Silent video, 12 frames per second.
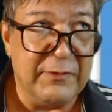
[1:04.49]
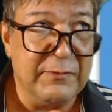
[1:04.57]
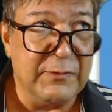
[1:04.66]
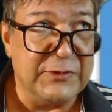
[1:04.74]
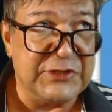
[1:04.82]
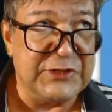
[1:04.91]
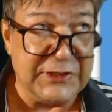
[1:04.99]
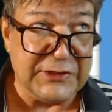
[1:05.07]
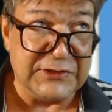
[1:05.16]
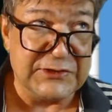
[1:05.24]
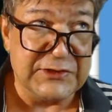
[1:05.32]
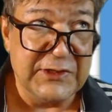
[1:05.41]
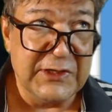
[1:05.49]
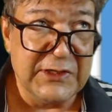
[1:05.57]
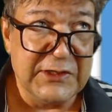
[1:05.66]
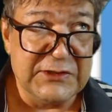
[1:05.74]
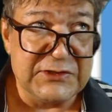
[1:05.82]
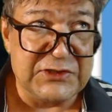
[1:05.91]
which is
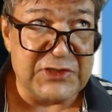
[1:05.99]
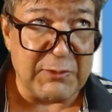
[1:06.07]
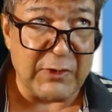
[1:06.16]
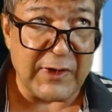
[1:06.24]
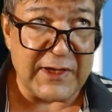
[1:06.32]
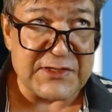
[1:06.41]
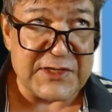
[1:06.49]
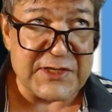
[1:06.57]
summarize the